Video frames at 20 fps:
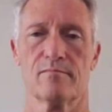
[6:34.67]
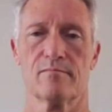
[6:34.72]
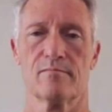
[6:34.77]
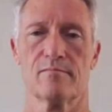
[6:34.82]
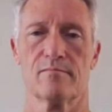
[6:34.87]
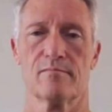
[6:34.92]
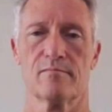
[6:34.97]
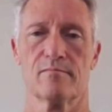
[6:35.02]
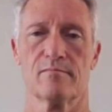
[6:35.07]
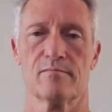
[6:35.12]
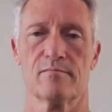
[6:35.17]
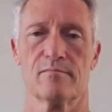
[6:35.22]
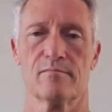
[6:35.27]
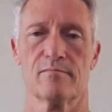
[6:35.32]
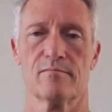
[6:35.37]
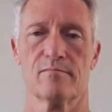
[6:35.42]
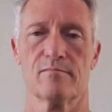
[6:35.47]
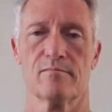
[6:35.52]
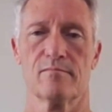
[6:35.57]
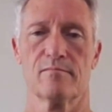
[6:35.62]

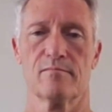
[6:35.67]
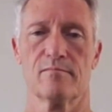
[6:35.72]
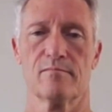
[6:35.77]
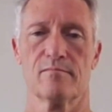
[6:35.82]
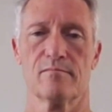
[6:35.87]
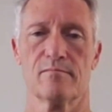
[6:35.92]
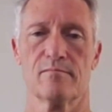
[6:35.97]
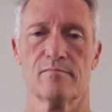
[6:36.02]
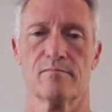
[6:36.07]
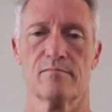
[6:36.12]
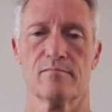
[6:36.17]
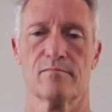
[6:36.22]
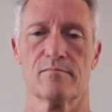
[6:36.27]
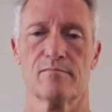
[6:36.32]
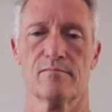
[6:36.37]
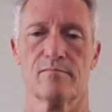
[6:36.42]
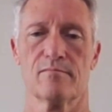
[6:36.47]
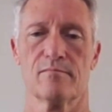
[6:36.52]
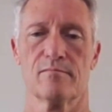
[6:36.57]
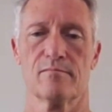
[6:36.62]

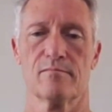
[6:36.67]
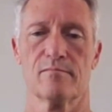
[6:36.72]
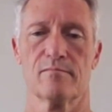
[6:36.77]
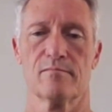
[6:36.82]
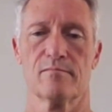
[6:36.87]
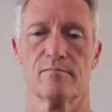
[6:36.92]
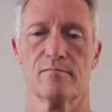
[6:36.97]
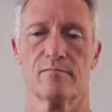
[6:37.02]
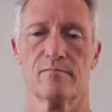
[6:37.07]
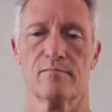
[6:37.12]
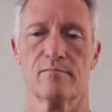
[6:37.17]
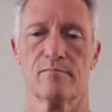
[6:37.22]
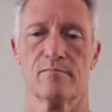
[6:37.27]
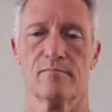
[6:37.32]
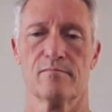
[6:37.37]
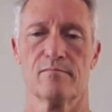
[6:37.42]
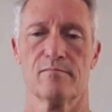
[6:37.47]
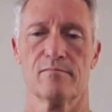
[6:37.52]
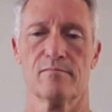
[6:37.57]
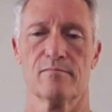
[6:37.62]

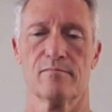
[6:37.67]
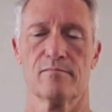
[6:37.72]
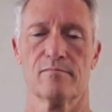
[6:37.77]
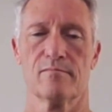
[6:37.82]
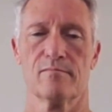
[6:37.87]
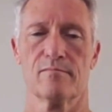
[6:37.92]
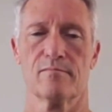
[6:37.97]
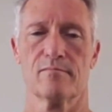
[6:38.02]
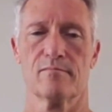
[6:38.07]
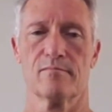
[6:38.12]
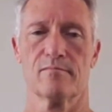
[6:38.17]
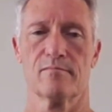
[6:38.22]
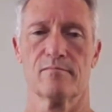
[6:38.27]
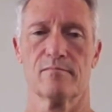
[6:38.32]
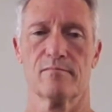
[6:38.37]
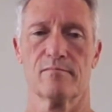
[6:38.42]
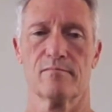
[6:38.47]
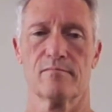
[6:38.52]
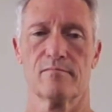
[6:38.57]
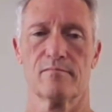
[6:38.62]

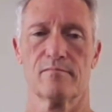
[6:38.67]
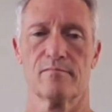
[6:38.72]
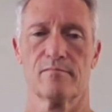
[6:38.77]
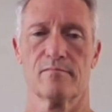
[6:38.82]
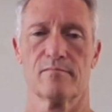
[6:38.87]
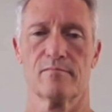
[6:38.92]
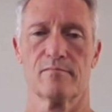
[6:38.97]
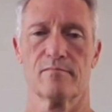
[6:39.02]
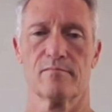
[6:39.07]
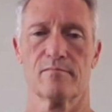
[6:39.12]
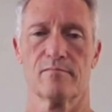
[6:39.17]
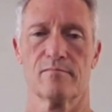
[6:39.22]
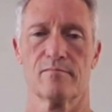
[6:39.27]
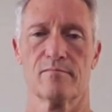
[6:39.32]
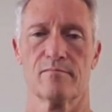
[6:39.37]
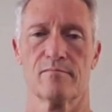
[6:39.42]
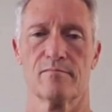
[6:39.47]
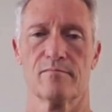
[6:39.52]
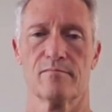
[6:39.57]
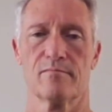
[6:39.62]

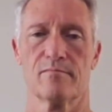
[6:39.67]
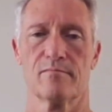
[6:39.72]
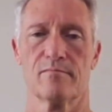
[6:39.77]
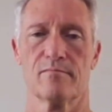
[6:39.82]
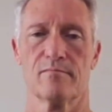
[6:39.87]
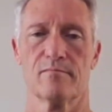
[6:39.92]
No words are spoken by the person on screen.